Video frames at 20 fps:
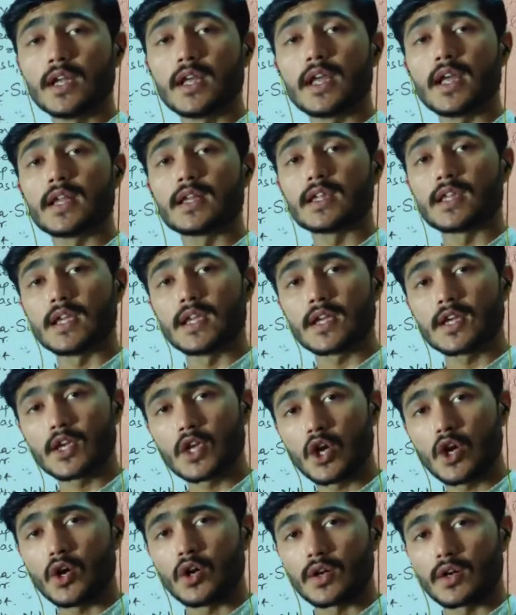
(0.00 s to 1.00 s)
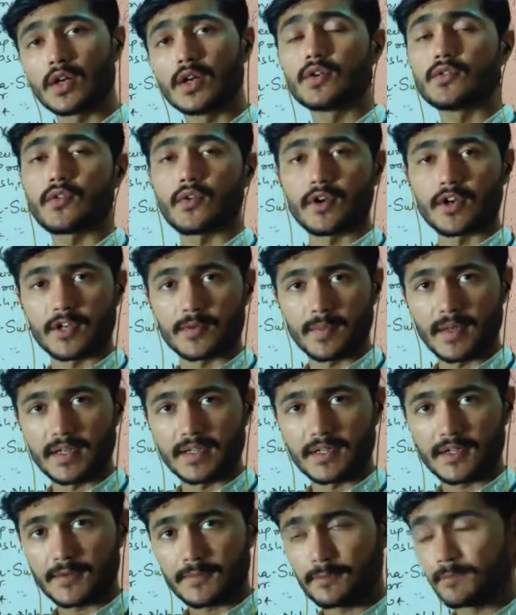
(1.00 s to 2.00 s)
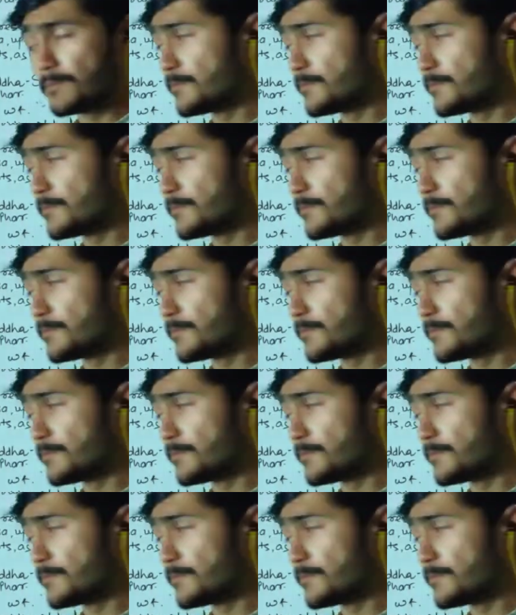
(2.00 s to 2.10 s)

in the cure treatment.